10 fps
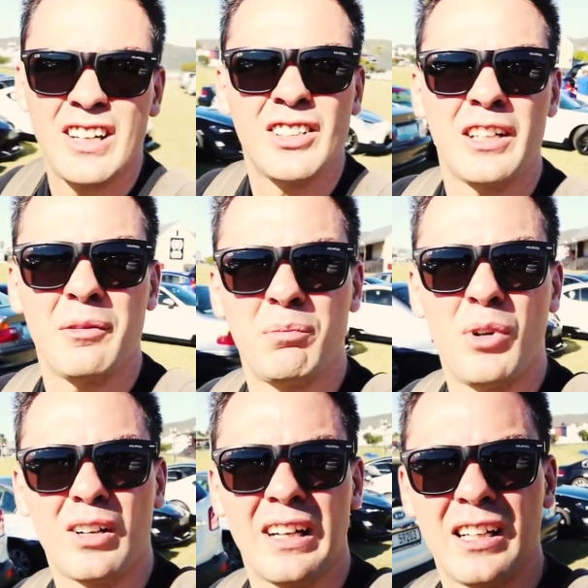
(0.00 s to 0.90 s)
trying to
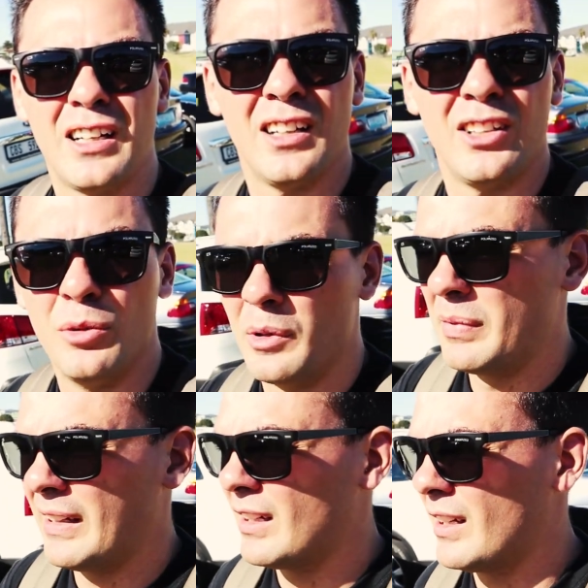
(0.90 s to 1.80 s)
park like a human
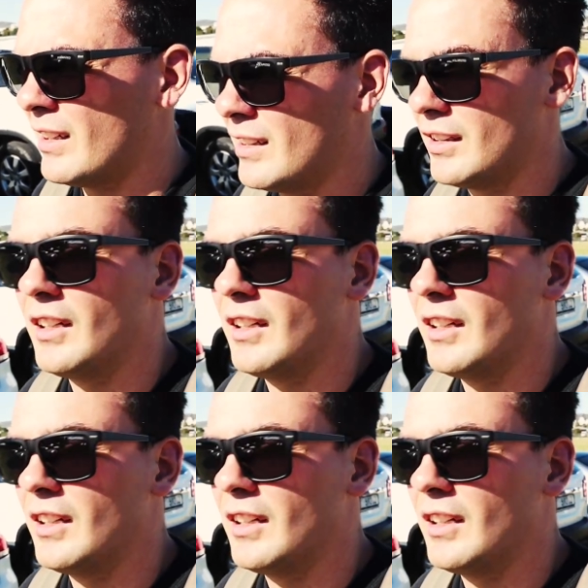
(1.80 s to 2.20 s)
being again.